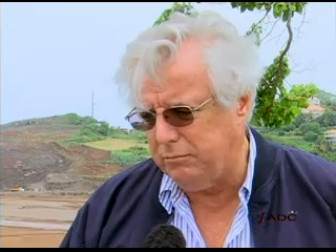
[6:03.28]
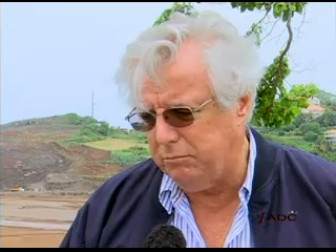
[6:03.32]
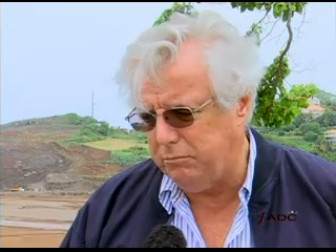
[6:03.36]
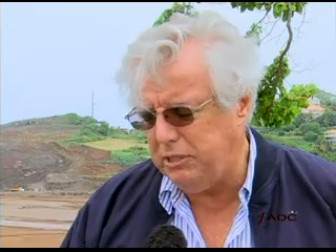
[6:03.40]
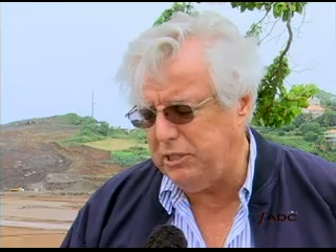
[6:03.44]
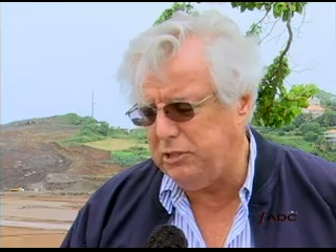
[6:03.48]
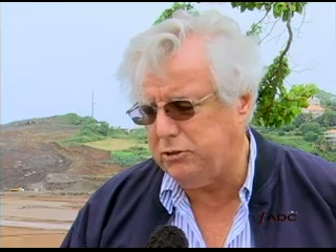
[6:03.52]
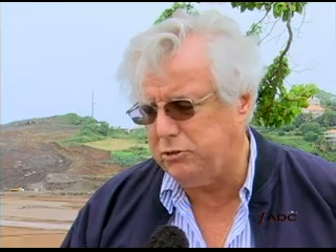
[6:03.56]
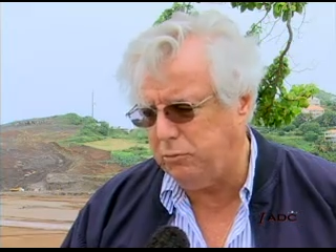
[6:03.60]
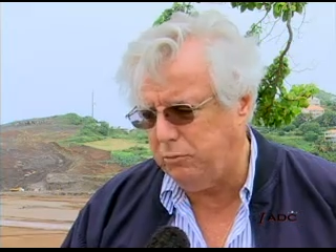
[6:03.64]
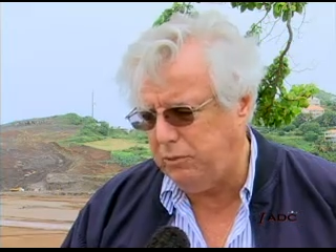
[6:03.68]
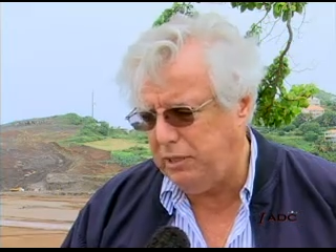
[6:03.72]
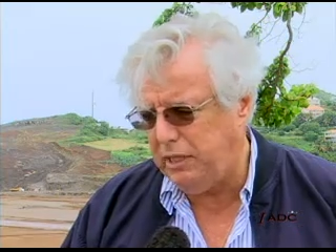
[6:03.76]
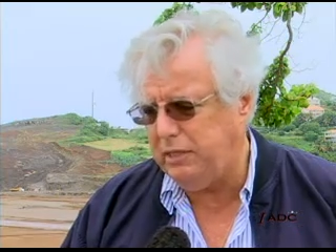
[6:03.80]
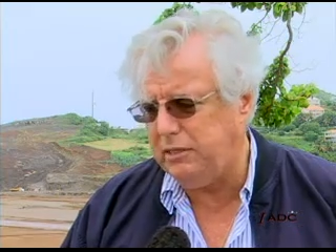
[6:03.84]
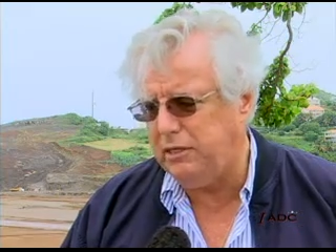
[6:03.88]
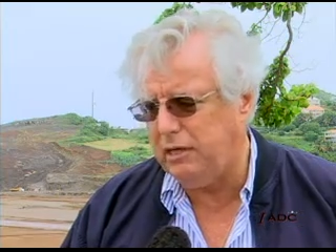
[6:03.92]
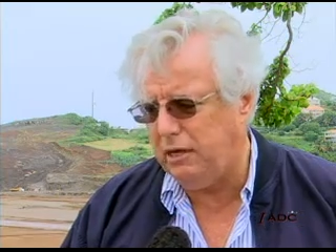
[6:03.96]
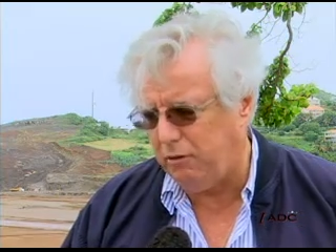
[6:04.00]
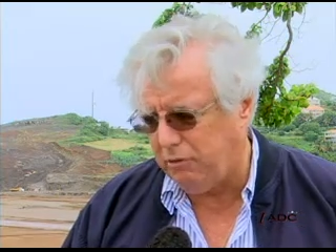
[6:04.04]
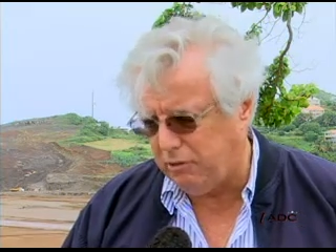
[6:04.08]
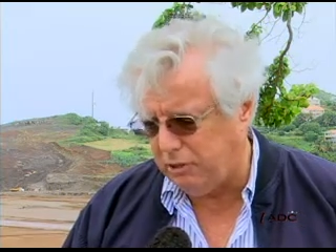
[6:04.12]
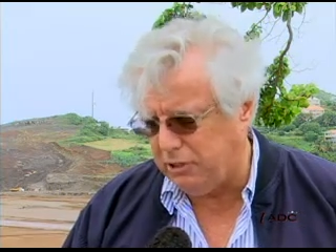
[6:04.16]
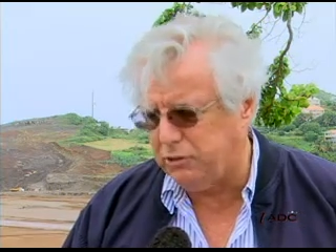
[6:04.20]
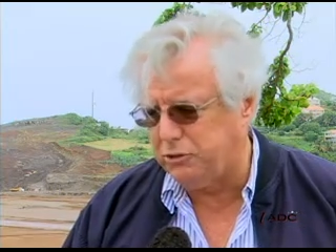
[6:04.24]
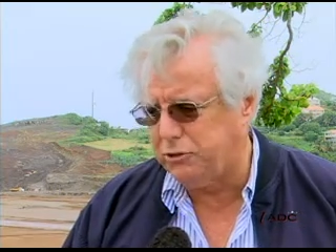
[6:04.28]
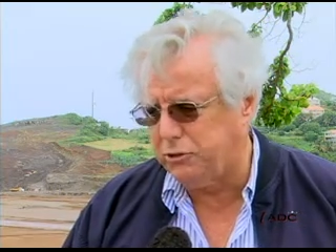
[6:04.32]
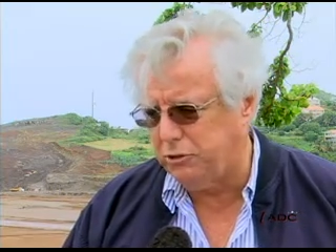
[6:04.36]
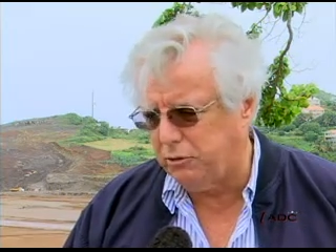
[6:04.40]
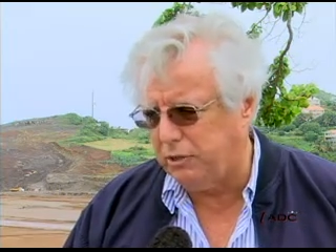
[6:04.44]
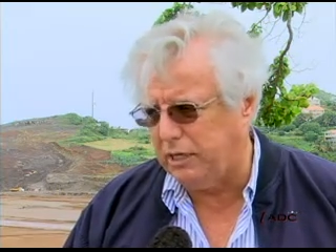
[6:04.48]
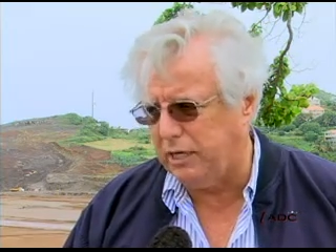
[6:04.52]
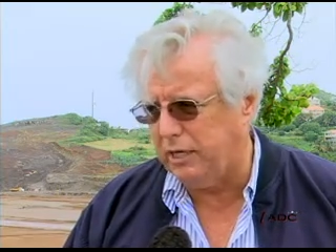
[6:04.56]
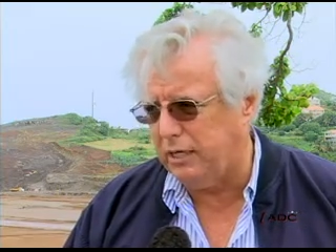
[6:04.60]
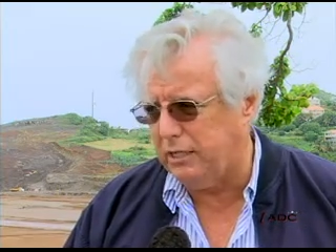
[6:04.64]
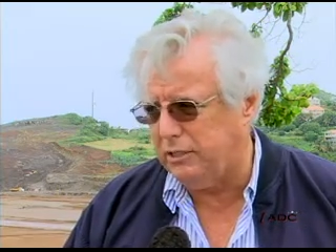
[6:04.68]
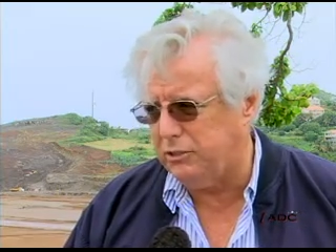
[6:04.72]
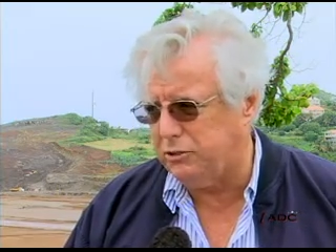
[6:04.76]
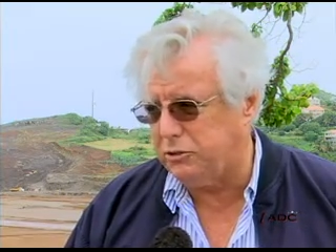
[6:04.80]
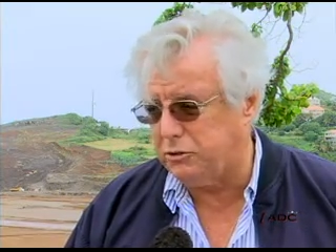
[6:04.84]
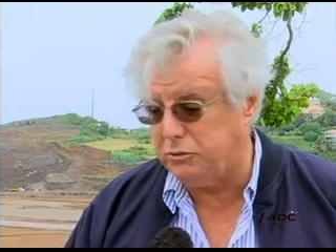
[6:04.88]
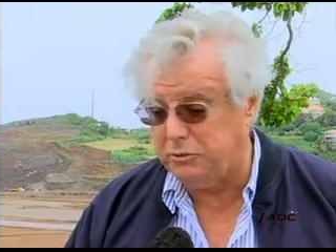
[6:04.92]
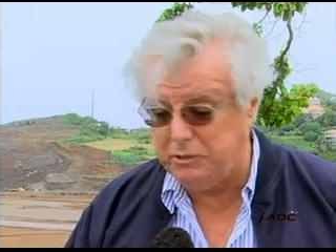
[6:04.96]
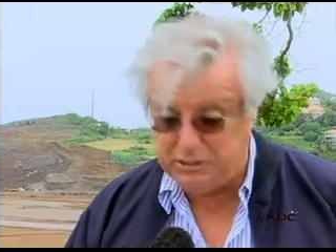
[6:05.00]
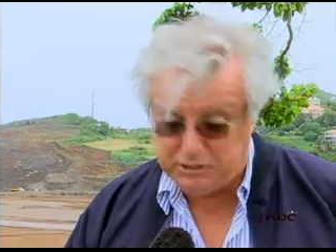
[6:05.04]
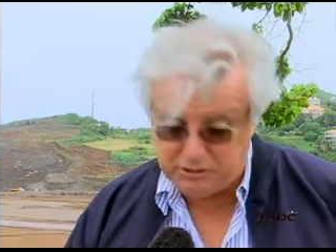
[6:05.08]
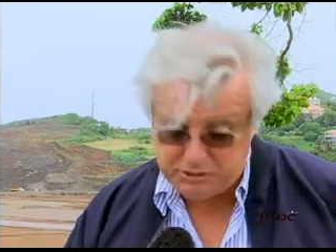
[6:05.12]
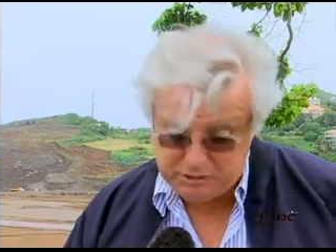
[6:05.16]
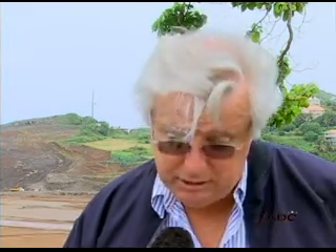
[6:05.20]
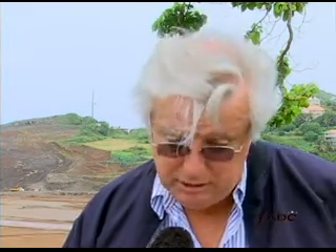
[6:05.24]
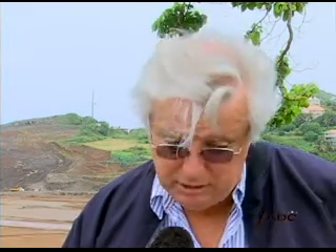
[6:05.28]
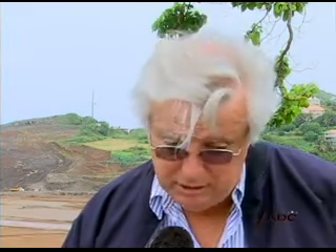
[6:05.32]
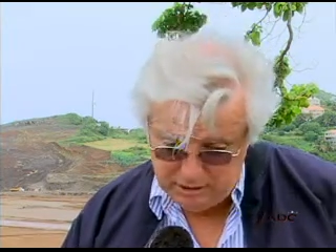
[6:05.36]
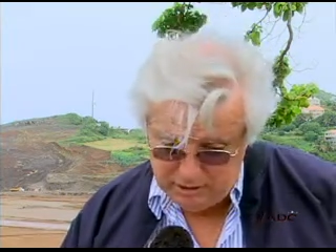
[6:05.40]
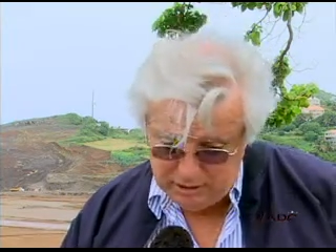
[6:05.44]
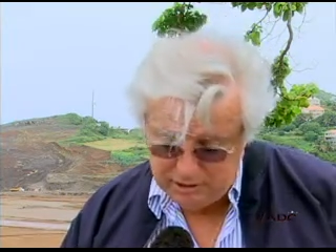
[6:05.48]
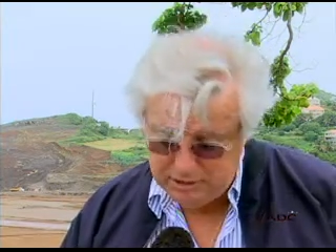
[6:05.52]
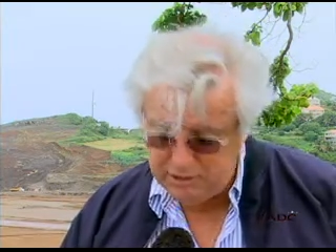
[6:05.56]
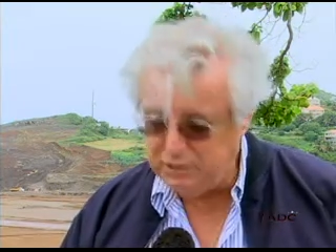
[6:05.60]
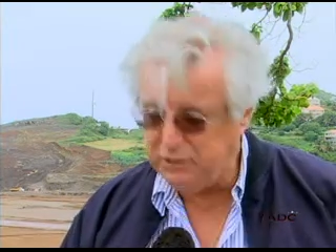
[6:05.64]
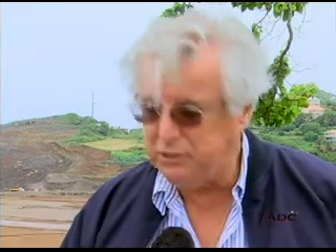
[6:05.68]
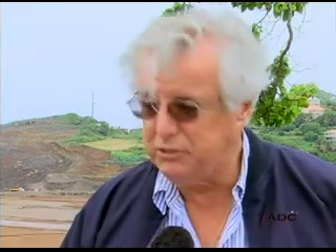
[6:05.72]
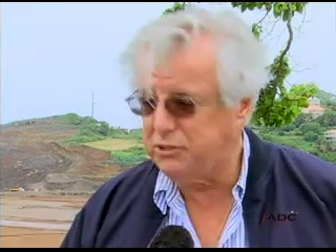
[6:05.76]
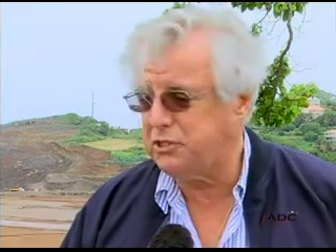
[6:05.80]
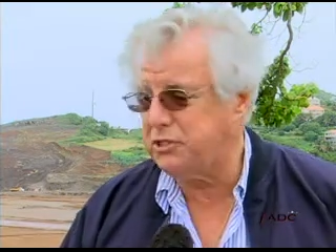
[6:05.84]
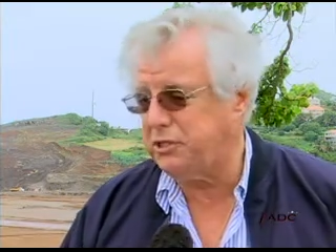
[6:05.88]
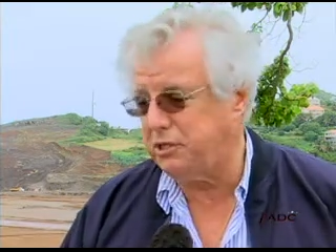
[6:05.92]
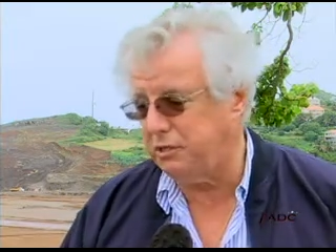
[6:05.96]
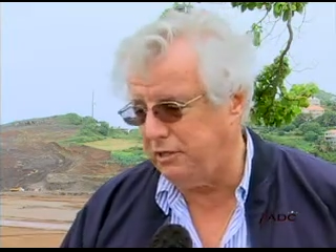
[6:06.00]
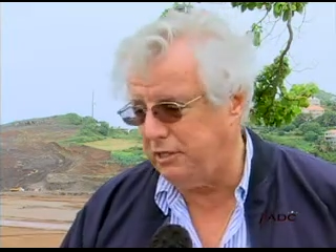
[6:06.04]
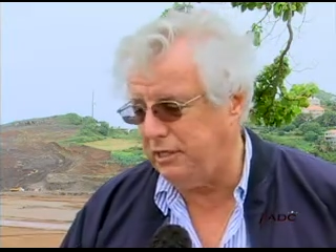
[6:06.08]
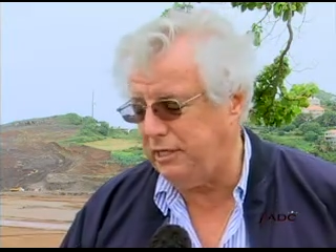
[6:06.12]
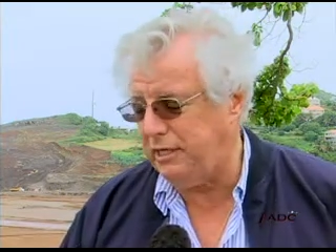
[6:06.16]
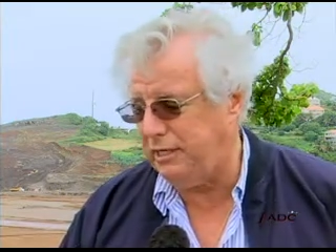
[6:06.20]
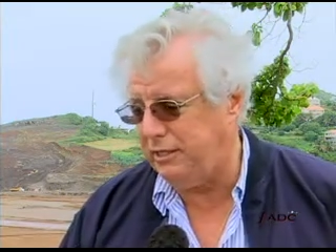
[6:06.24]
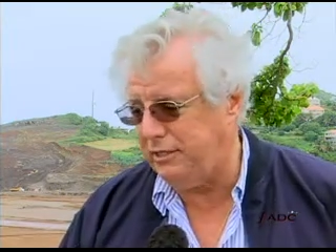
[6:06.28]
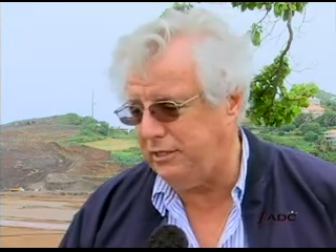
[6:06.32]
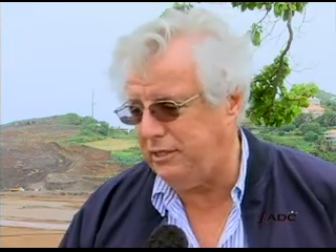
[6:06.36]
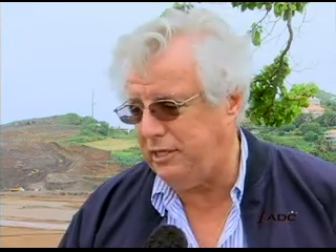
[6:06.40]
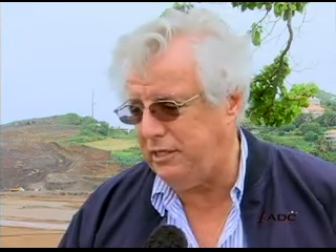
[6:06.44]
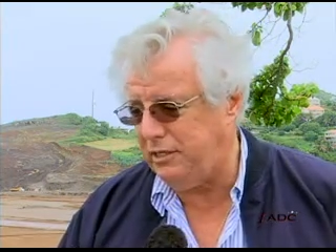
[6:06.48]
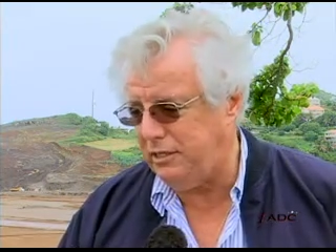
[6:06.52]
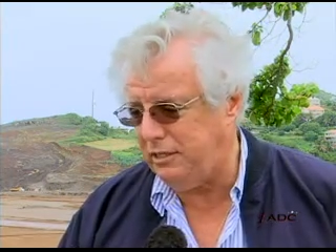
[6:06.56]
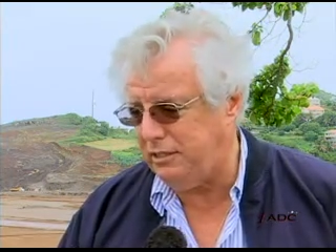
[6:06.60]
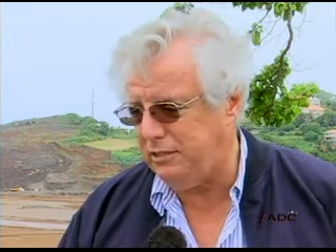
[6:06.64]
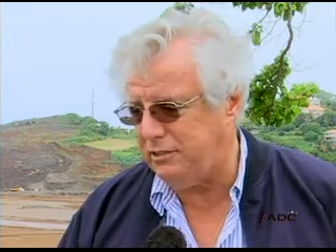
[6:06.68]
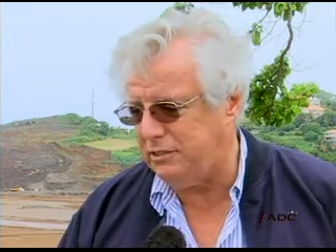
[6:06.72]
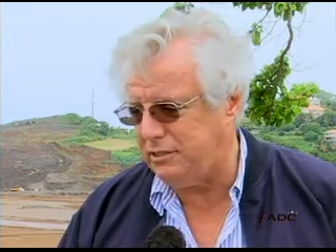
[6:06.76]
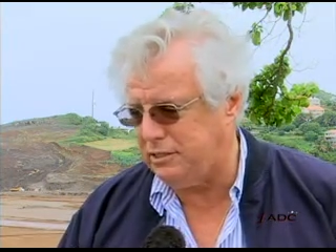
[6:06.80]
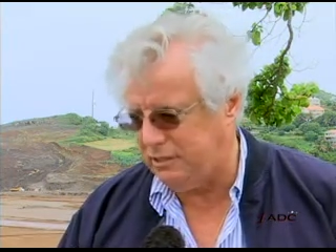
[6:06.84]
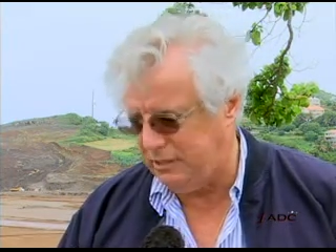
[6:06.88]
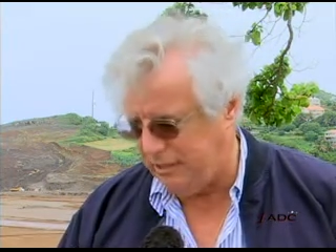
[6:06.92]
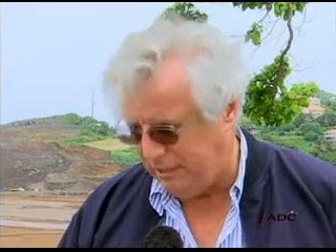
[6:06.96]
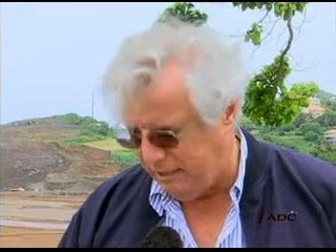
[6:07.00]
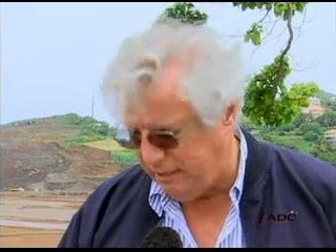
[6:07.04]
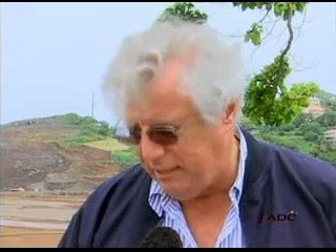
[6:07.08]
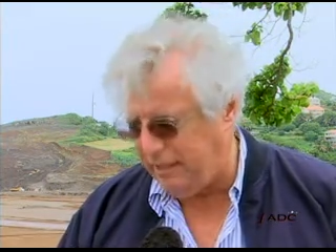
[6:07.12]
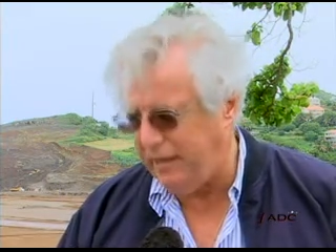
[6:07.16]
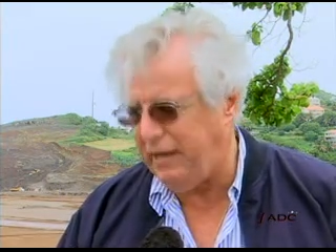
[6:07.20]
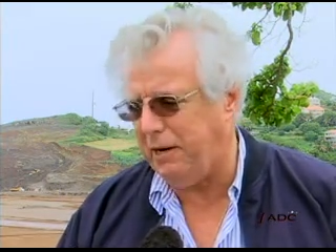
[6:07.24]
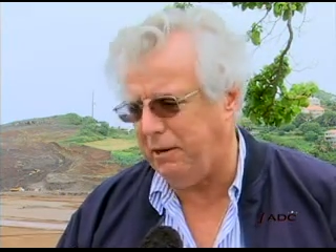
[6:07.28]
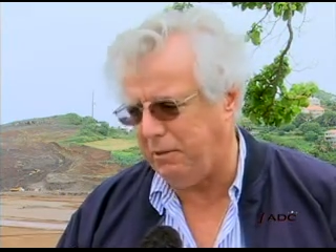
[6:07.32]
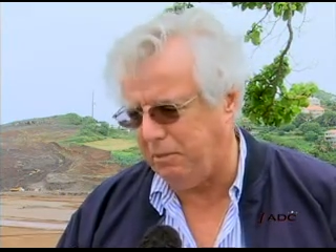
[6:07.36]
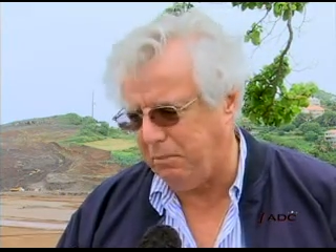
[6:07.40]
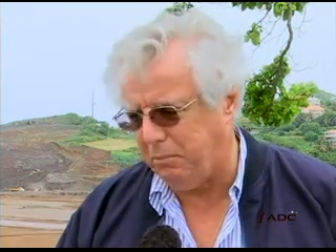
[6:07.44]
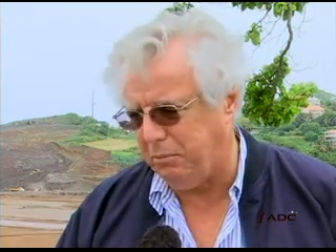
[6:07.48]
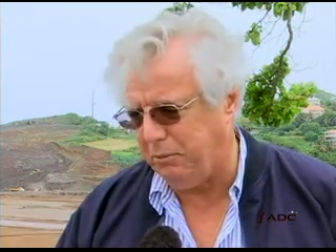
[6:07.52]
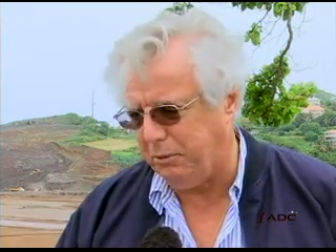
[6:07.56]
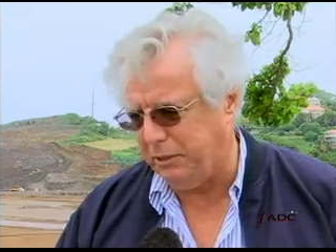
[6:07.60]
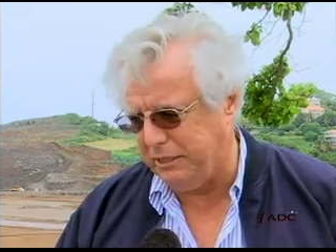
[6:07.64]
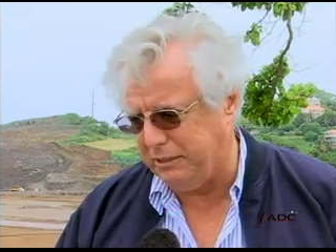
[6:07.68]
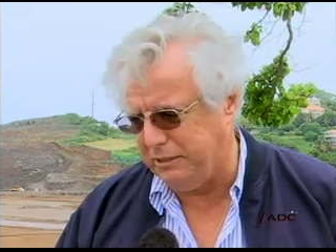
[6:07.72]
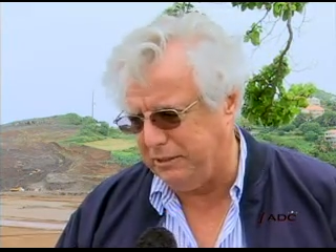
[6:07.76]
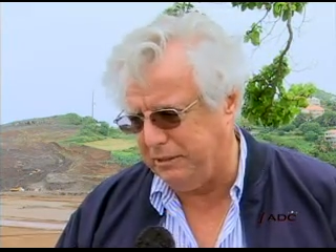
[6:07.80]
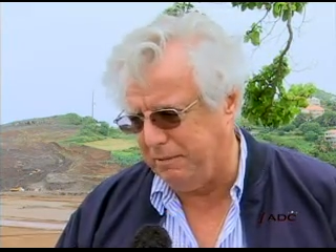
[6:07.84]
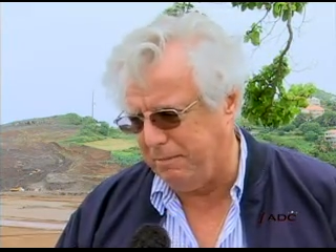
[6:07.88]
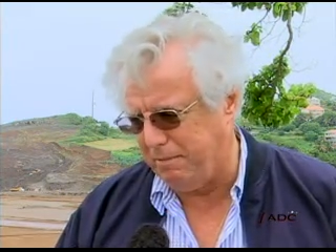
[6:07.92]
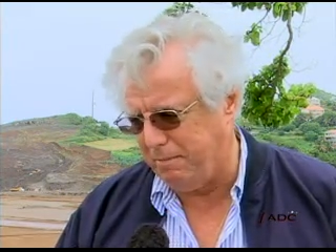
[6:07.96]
between our two countries concerning this airport.